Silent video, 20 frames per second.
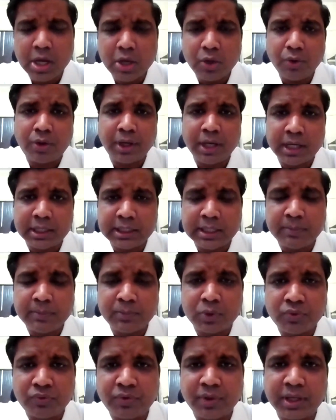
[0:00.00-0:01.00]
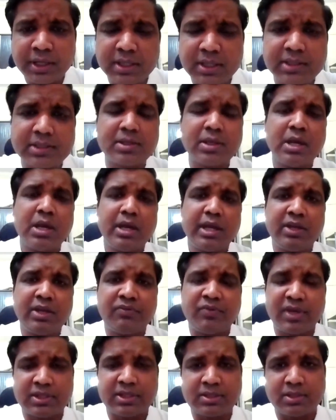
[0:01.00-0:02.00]
We connect them to various
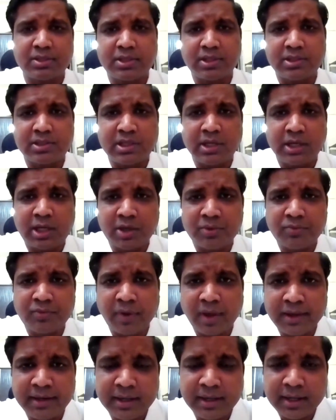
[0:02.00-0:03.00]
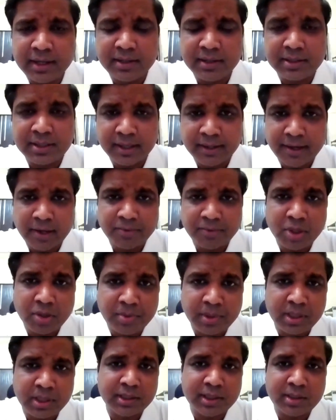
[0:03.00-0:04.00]
investors in Silicon Valley, in Tel
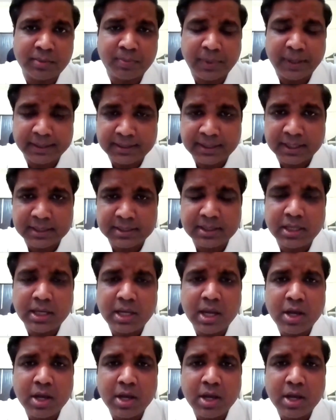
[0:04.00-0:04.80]
Aviv, in other places,